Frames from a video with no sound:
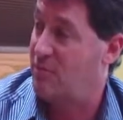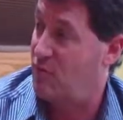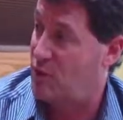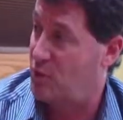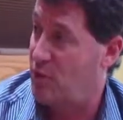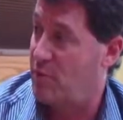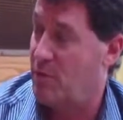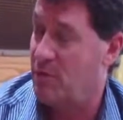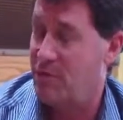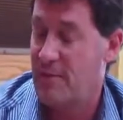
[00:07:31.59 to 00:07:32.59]
of which we are
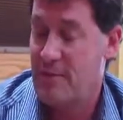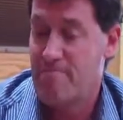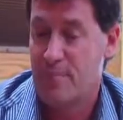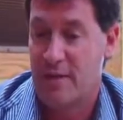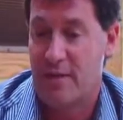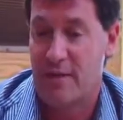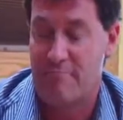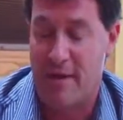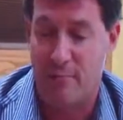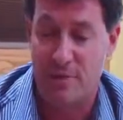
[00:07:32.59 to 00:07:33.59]
both
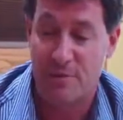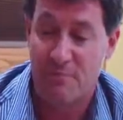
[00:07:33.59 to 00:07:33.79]
members.